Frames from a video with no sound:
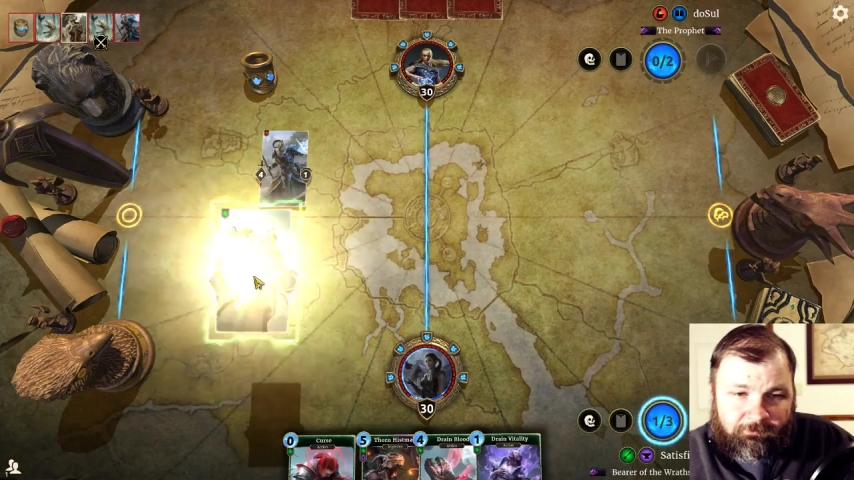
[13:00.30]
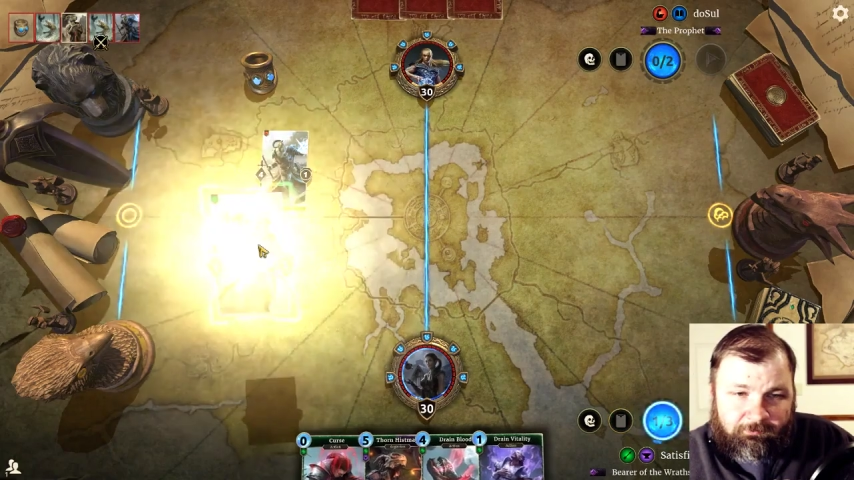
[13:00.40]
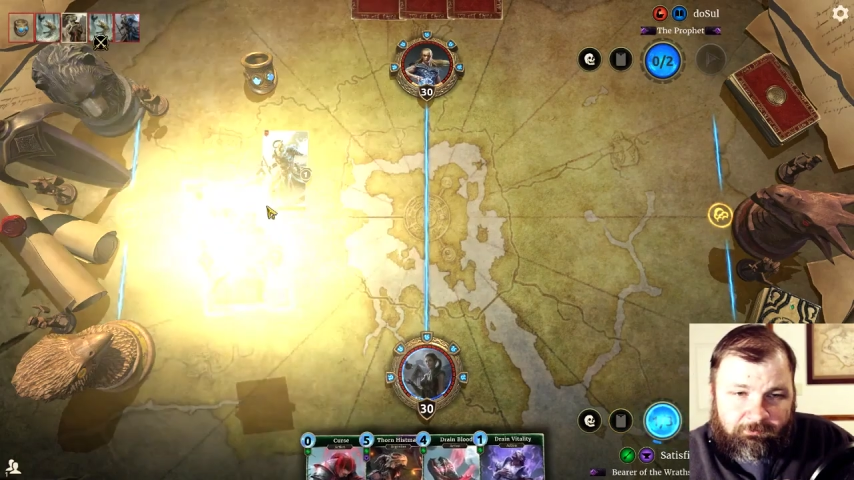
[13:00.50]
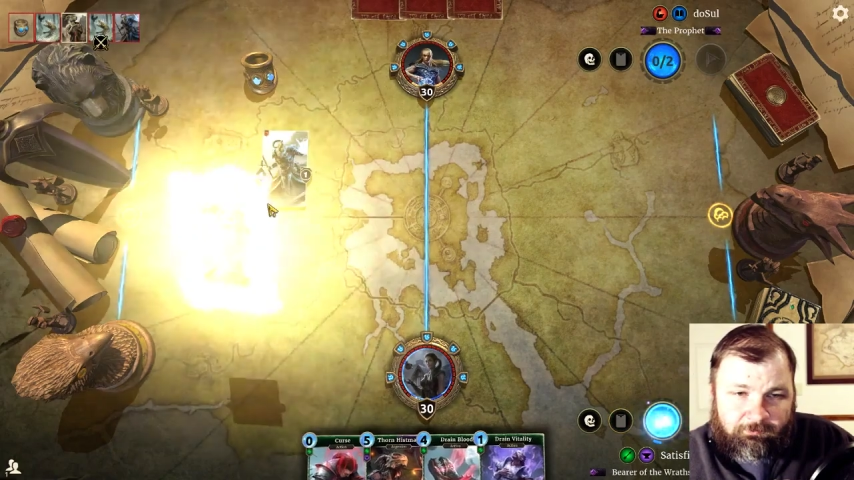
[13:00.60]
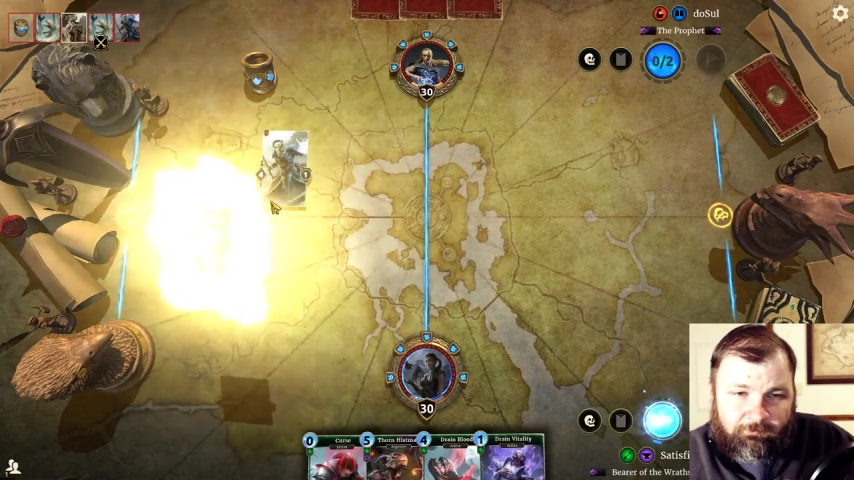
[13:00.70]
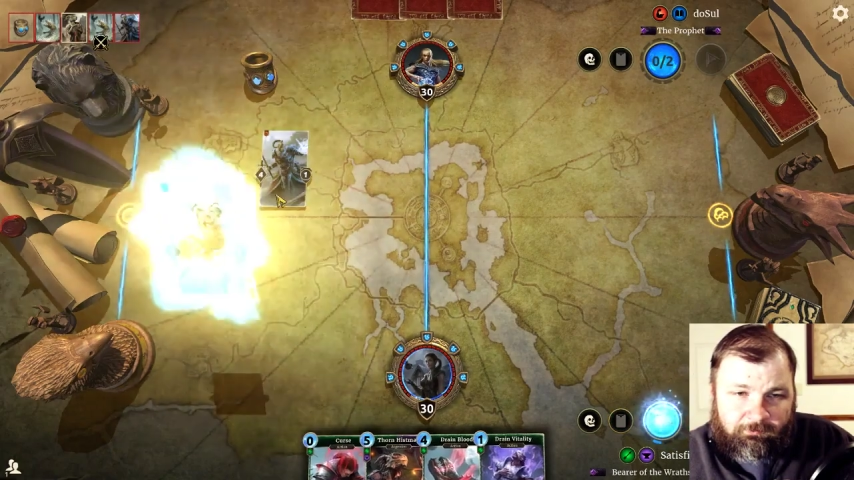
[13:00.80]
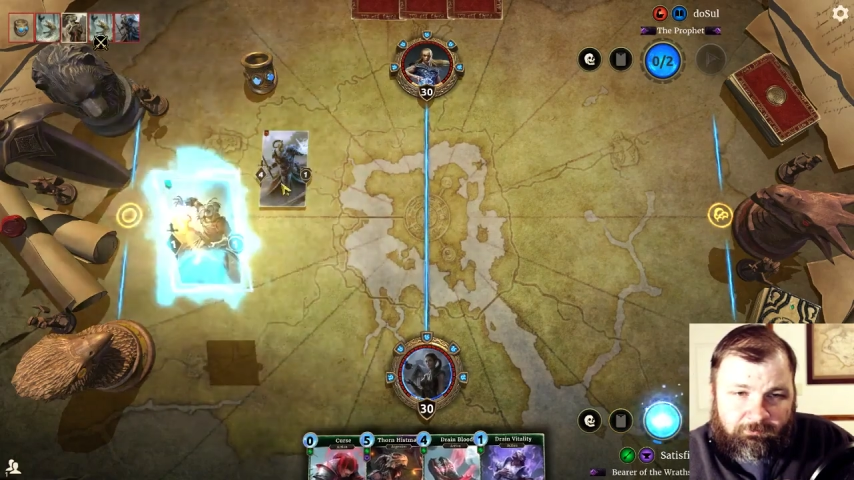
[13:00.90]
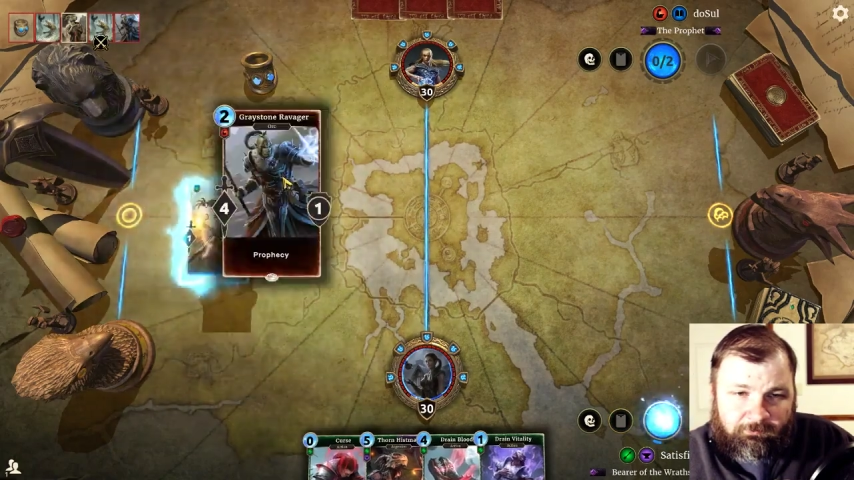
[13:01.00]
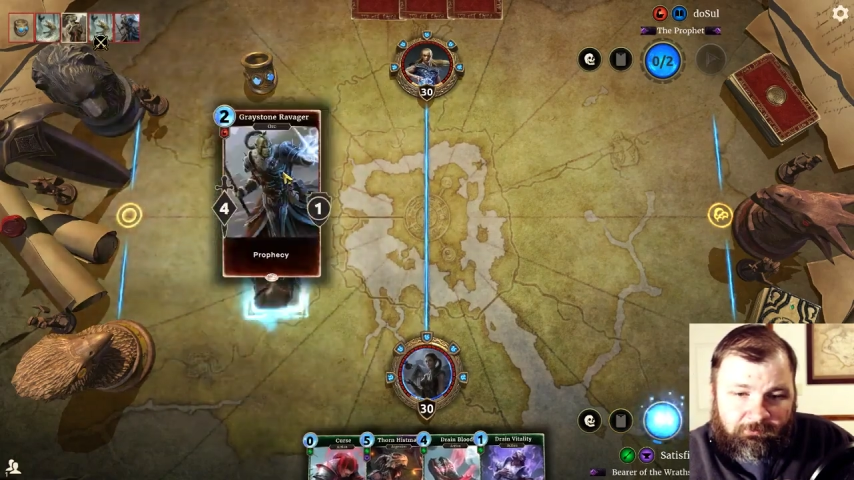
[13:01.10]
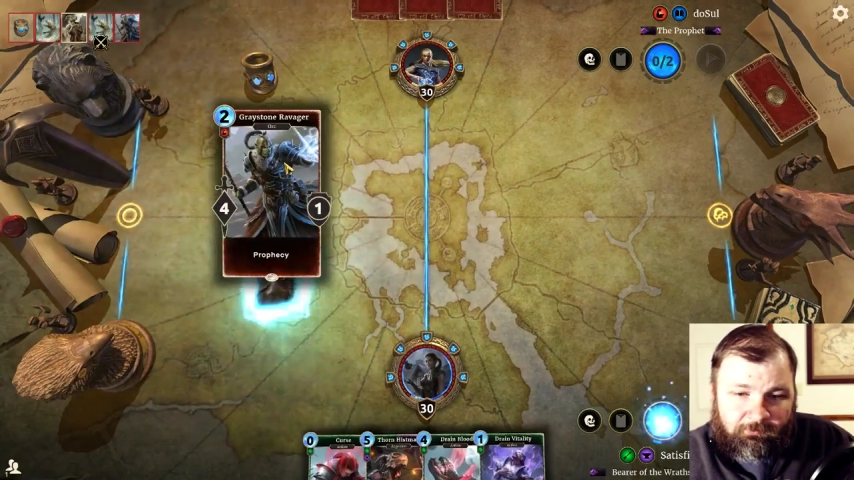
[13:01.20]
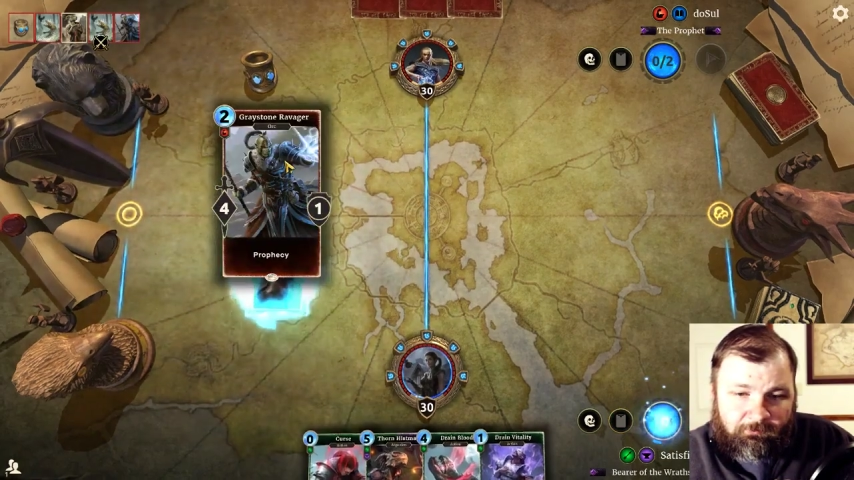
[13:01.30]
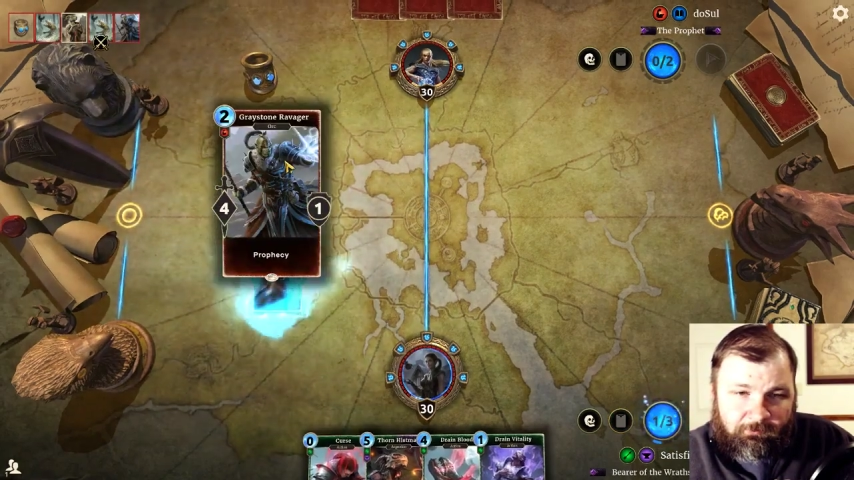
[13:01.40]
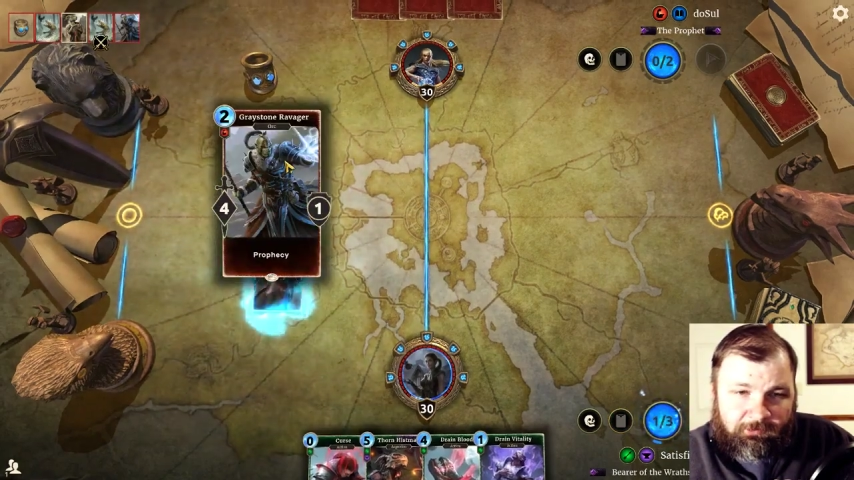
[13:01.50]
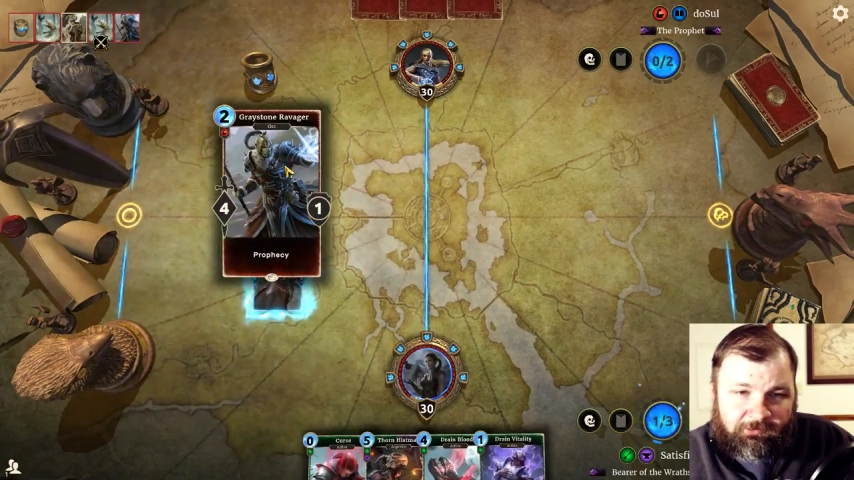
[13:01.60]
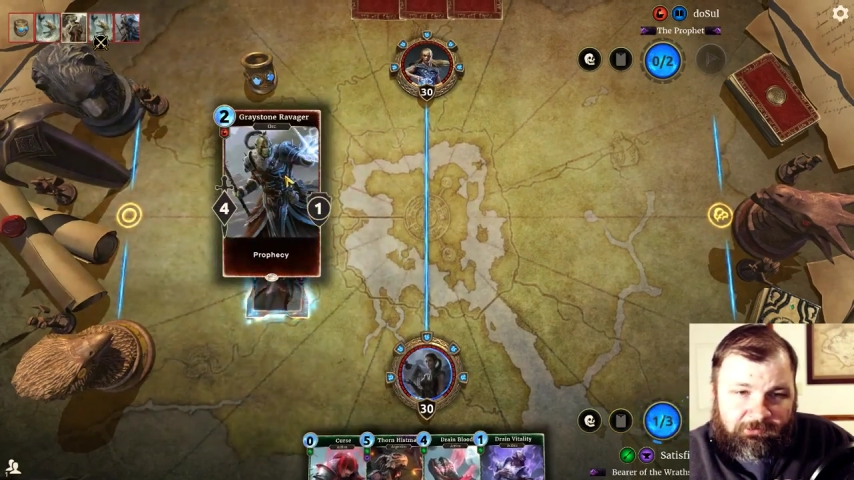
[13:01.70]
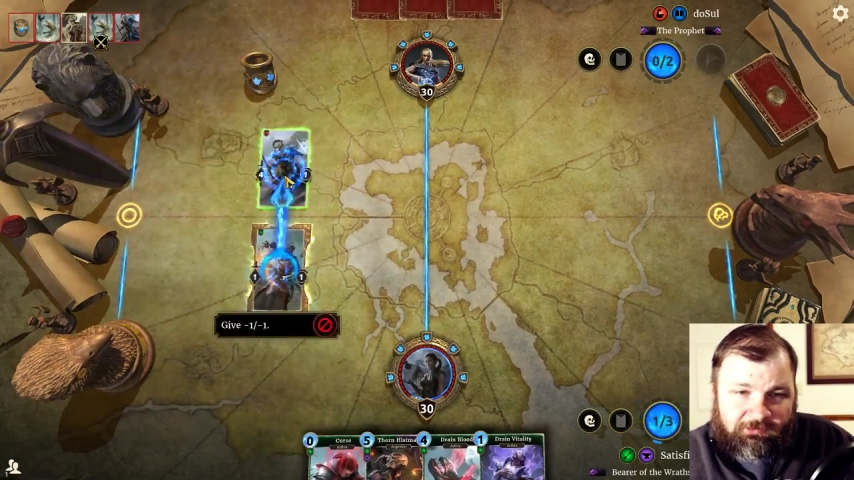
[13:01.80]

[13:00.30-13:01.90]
we're gonna